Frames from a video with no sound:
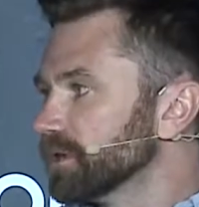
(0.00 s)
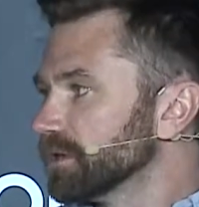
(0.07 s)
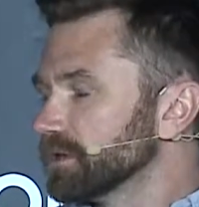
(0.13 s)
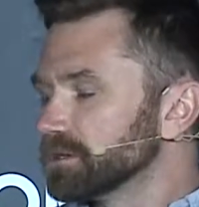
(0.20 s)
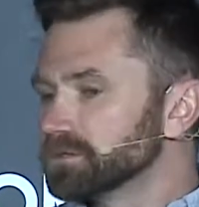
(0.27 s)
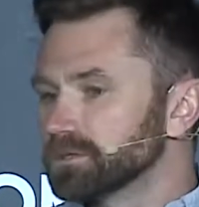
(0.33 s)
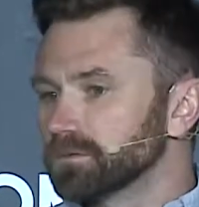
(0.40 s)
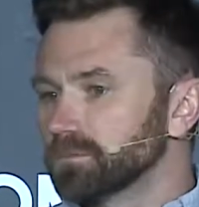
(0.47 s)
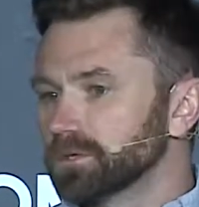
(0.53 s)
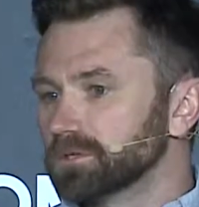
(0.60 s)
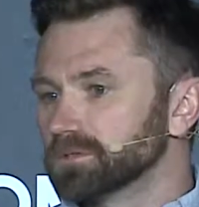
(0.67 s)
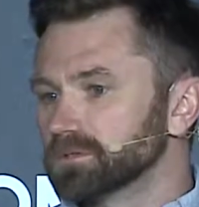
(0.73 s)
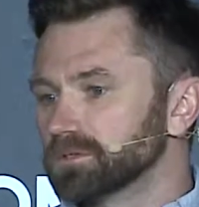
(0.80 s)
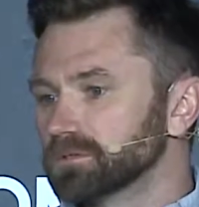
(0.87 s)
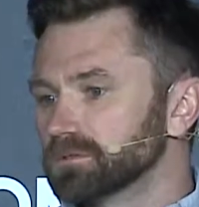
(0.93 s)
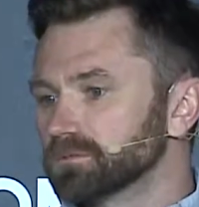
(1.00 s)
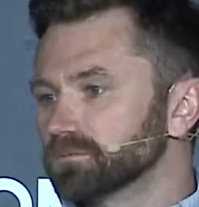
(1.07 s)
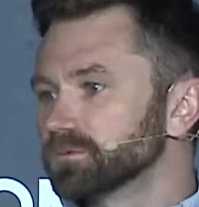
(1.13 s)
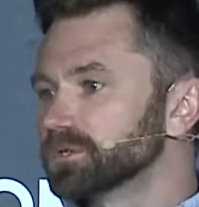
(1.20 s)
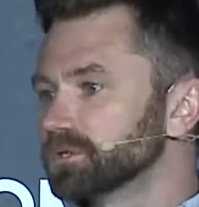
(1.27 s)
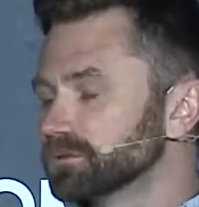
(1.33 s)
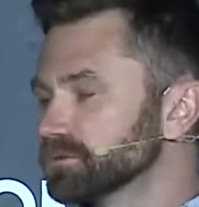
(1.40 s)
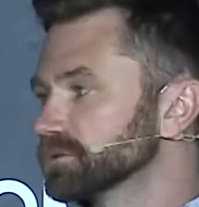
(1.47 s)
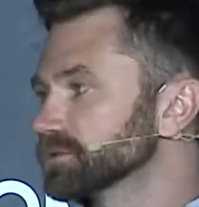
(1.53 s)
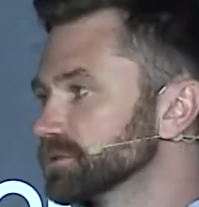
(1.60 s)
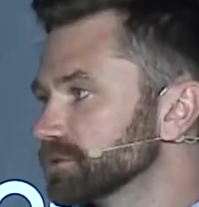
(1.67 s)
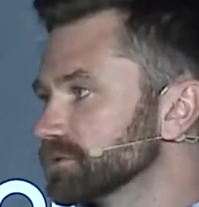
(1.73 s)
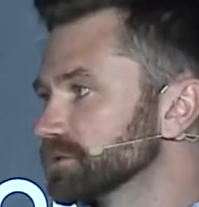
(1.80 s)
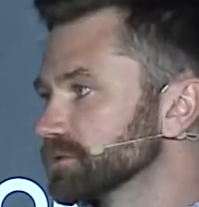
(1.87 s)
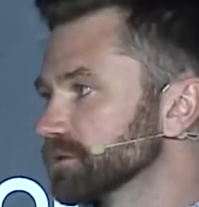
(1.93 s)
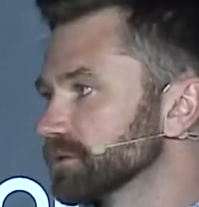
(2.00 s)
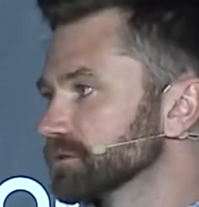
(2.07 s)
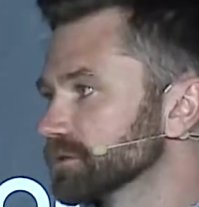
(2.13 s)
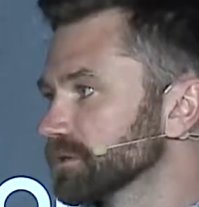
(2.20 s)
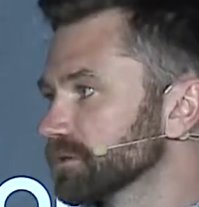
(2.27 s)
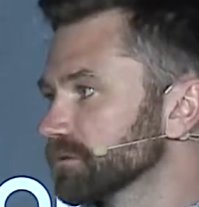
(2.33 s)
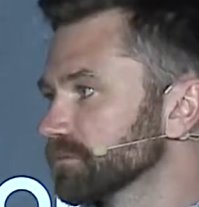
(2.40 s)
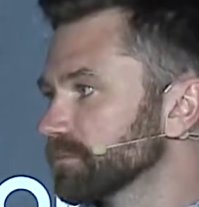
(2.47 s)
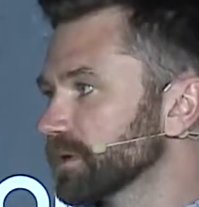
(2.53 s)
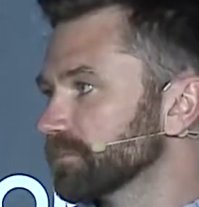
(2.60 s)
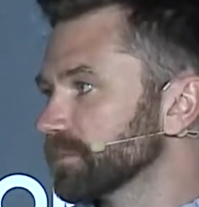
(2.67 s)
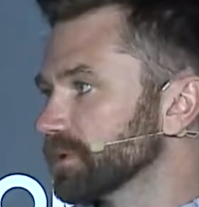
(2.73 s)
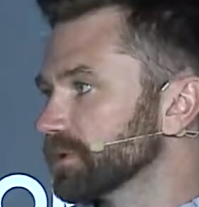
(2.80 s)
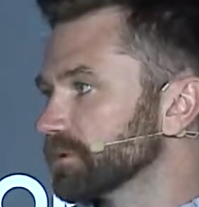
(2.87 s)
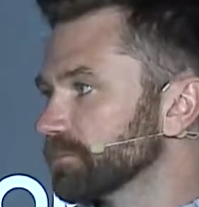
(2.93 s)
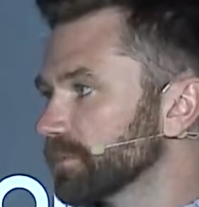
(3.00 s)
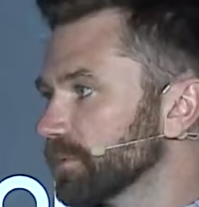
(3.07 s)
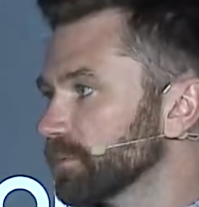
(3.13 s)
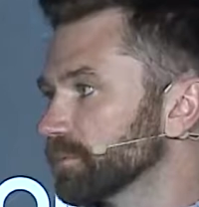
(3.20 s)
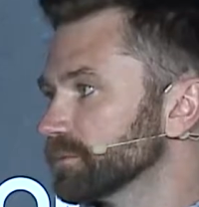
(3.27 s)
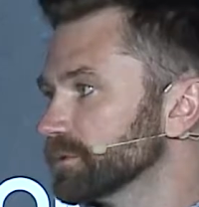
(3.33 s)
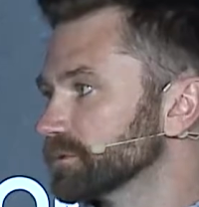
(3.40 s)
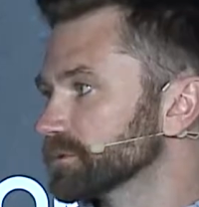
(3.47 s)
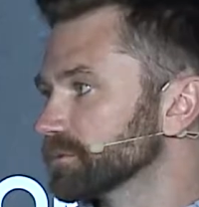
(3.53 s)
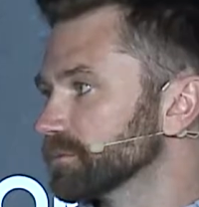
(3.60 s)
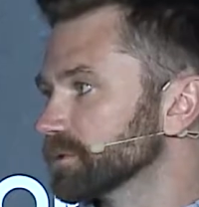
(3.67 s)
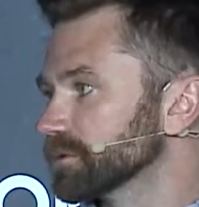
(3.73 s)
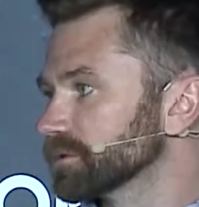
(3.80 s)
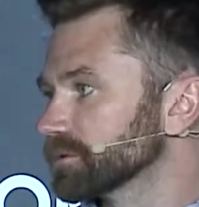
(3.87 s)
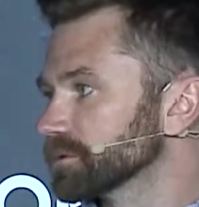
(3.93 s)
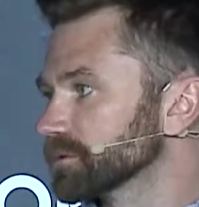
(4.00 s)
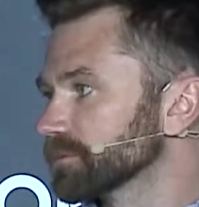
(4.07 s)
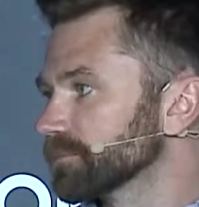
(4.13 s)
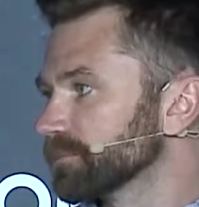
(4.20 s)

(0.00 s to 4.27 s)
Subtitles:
is the ability to reintroduce those kind of member mutual models.